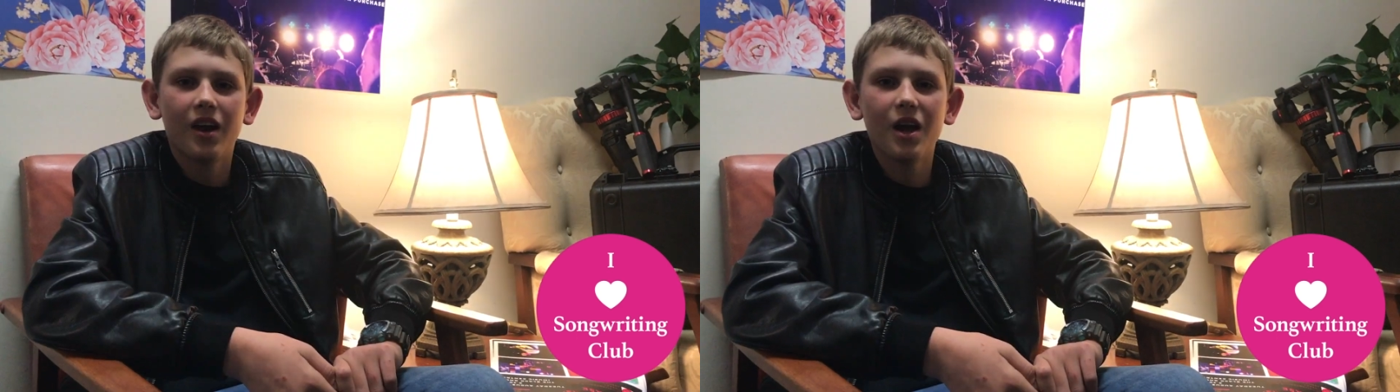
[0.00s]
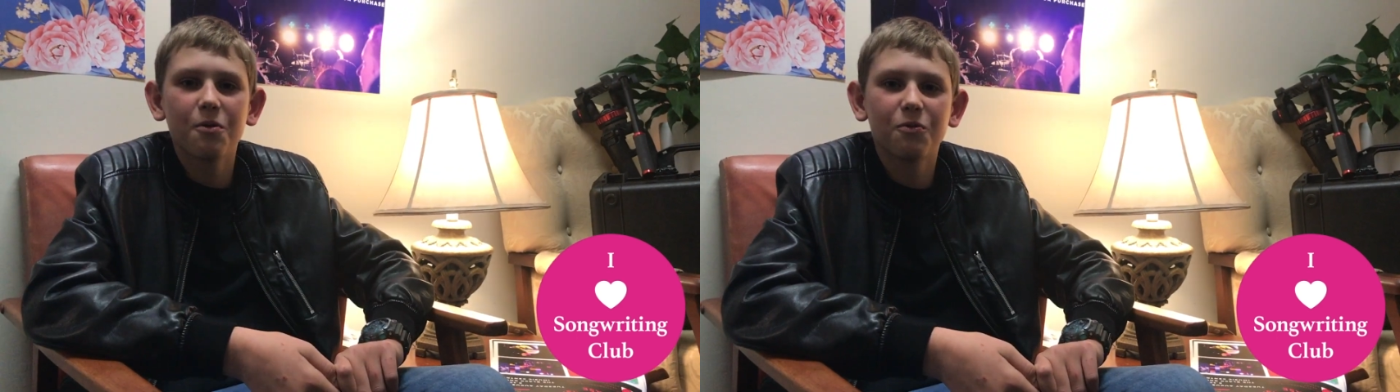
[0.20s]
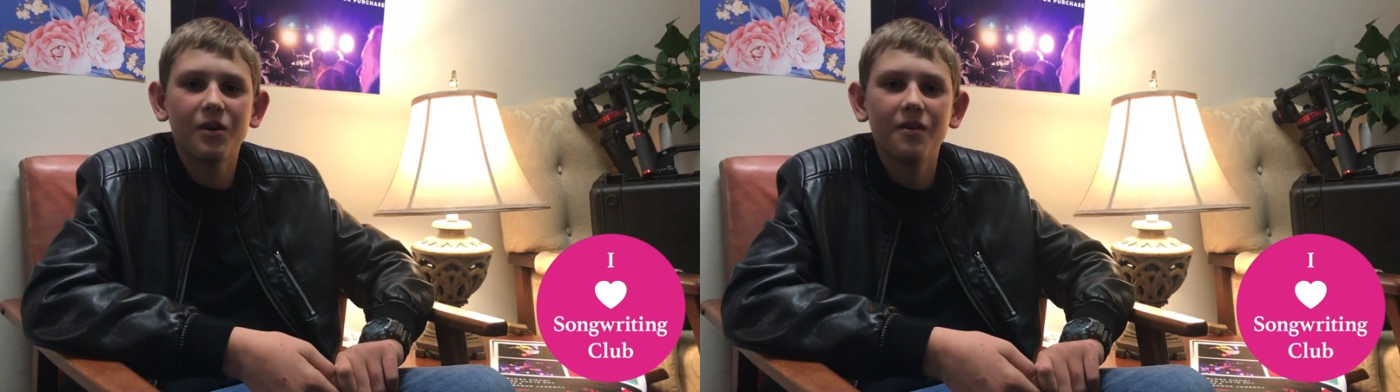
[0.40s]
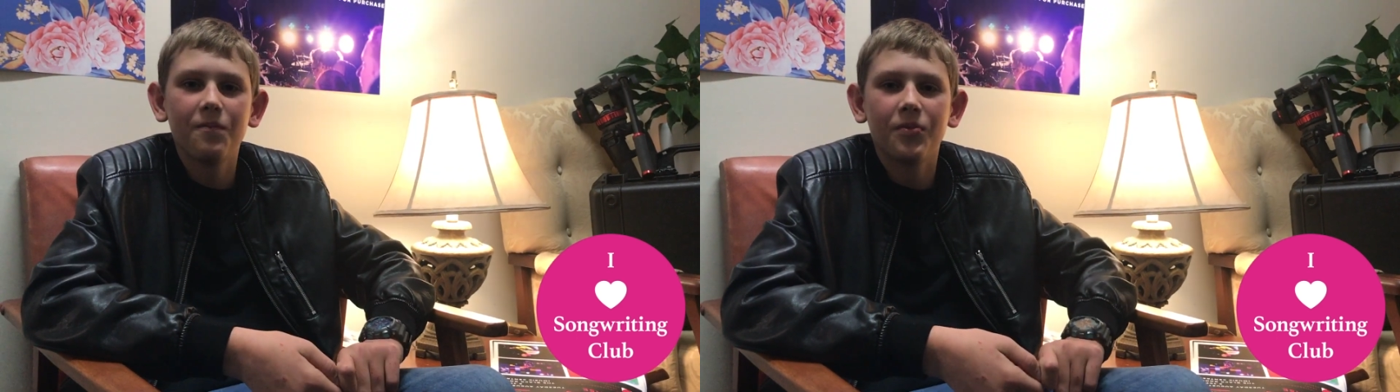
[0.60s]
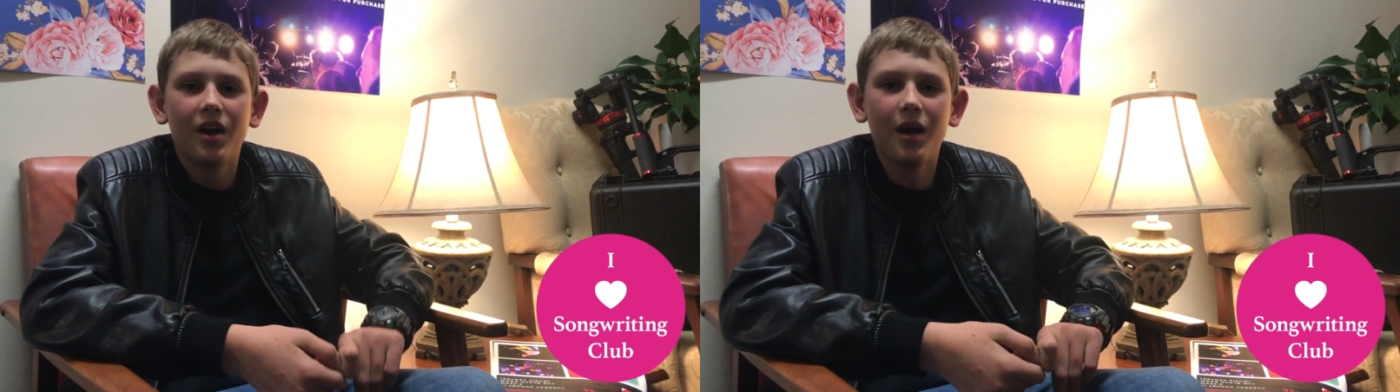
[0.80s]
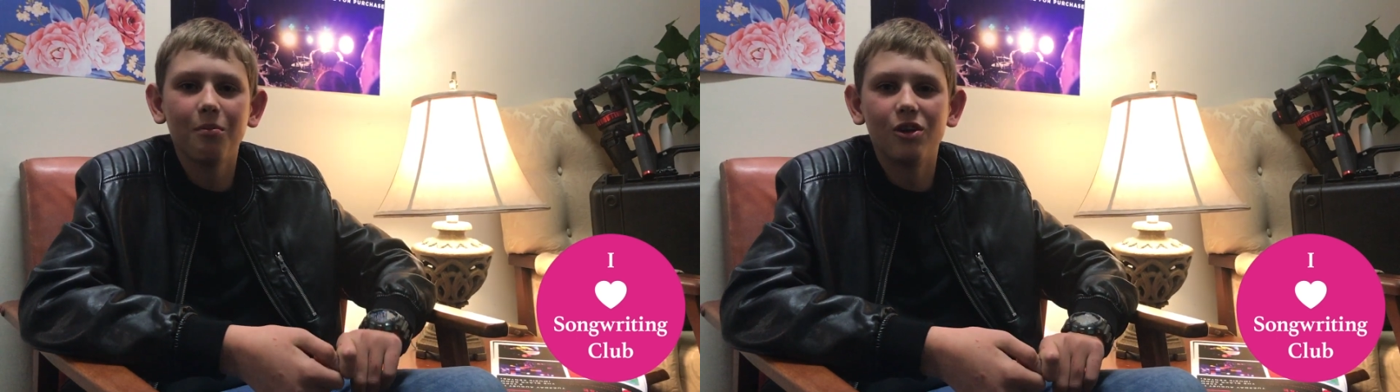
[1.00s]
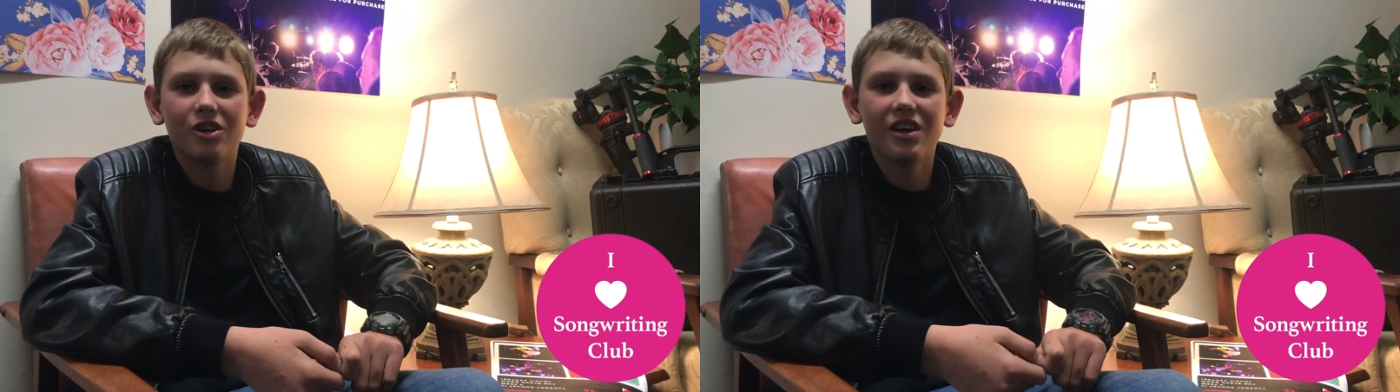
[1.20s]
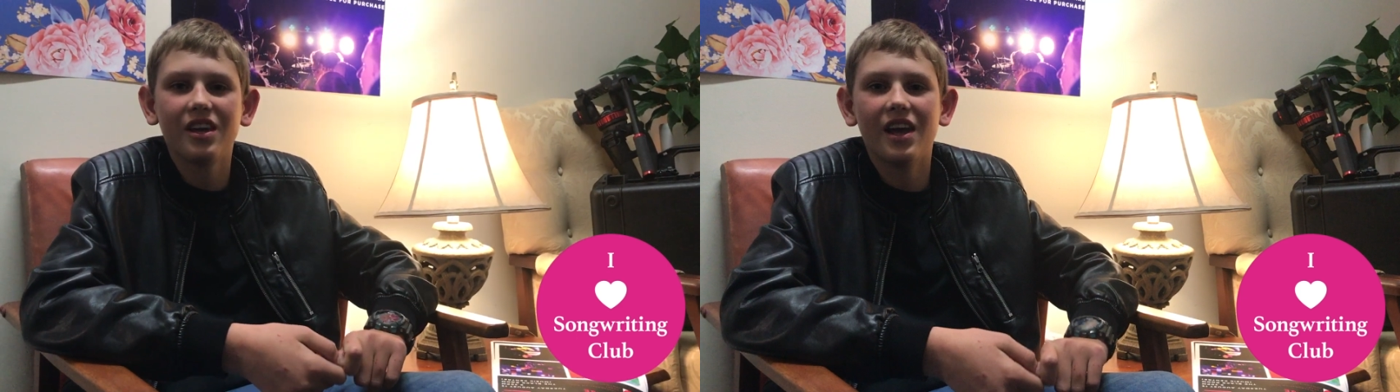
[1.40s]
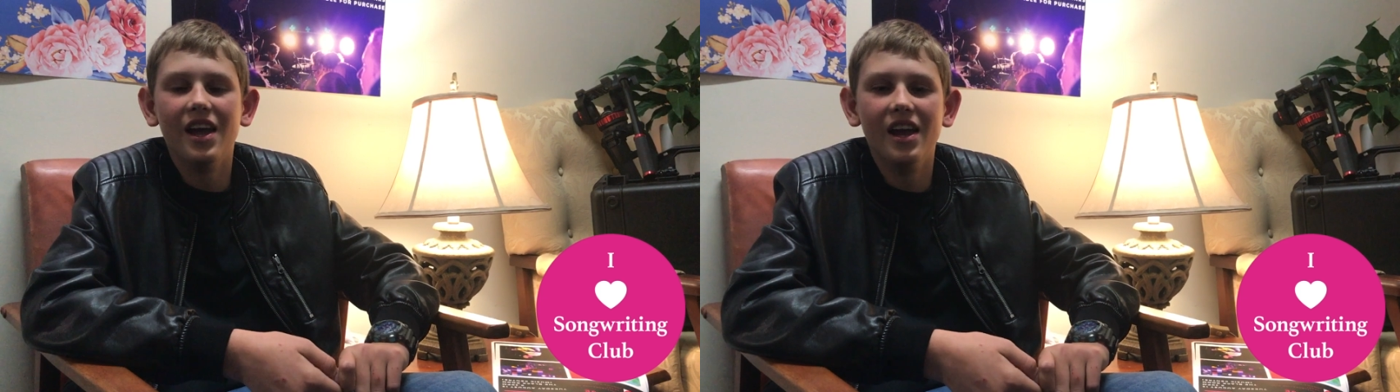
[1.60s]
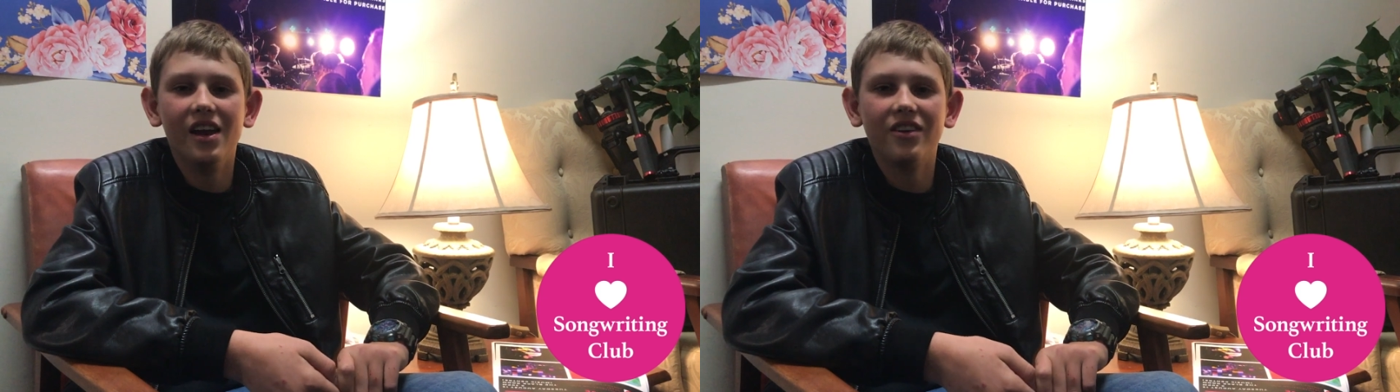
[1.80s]
Hi everyone, I'm Lockie
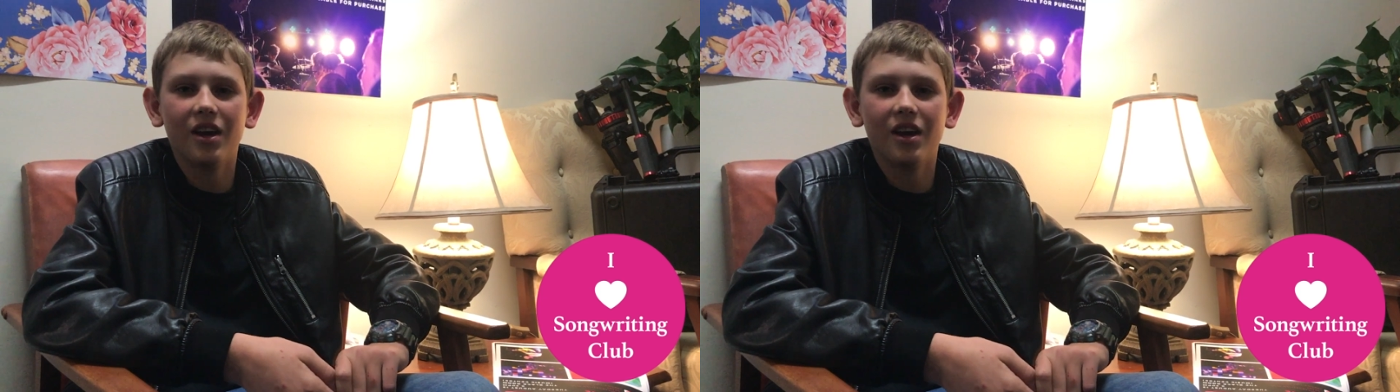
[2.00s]
and